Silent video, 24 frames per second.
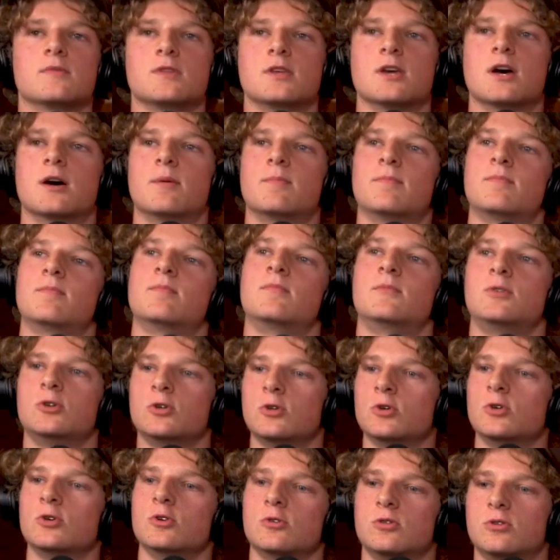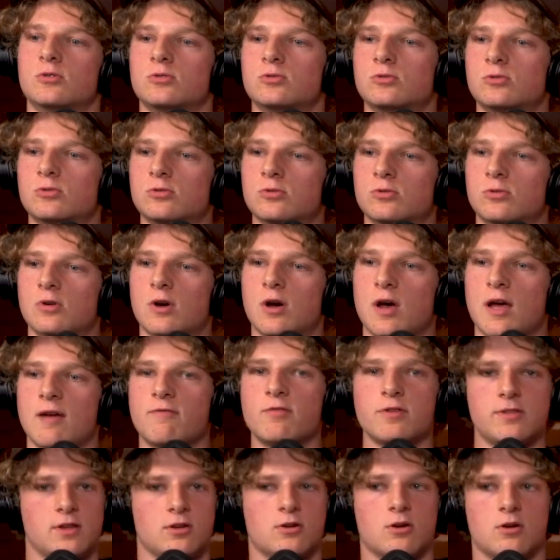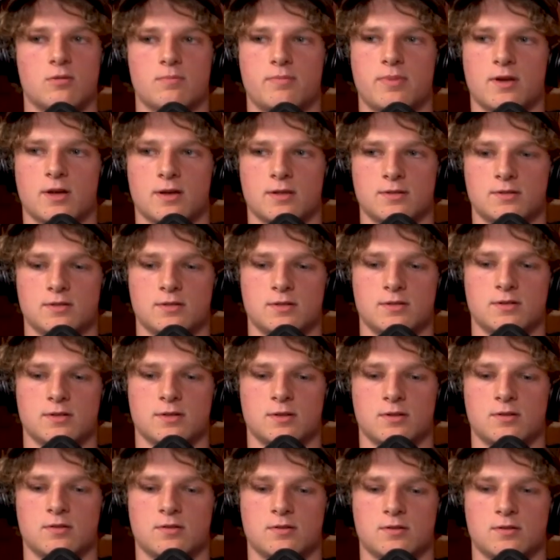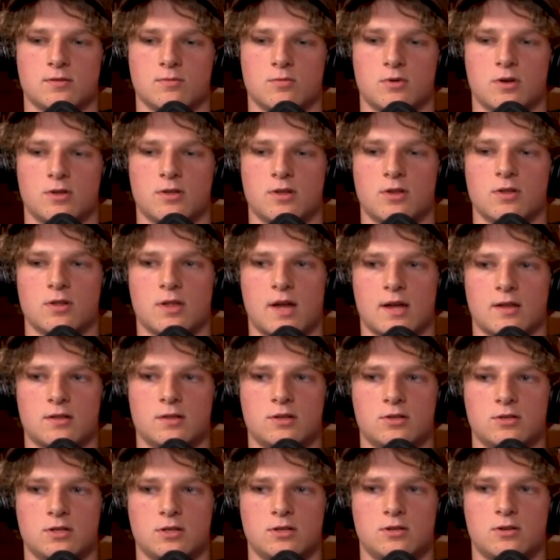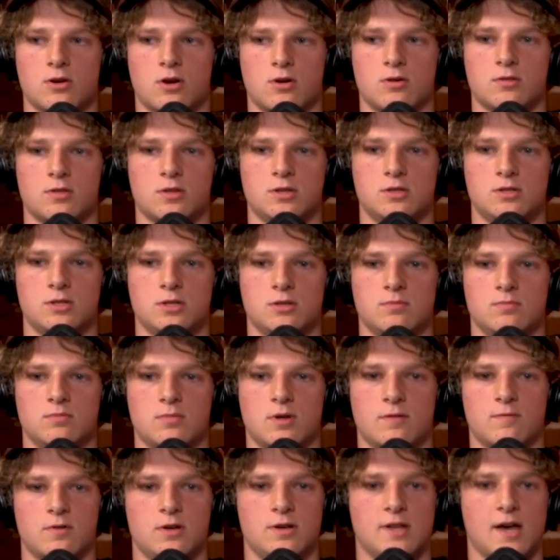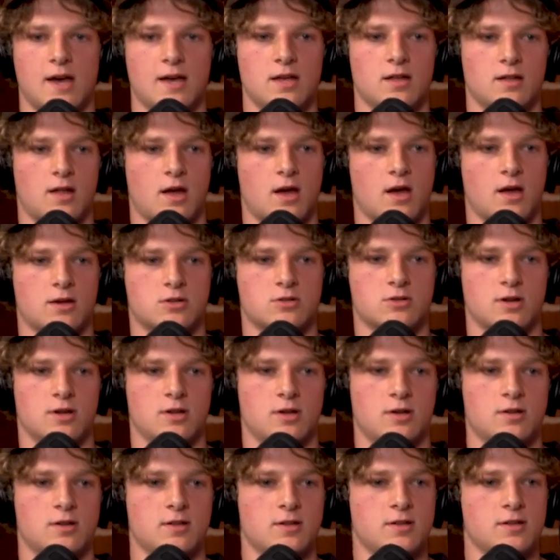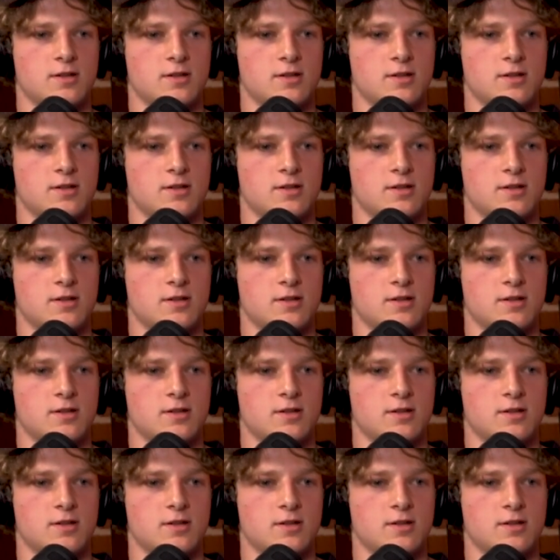Yeah. Ooh, everything compounds into what I do. Like literally going to the gym every day. I try to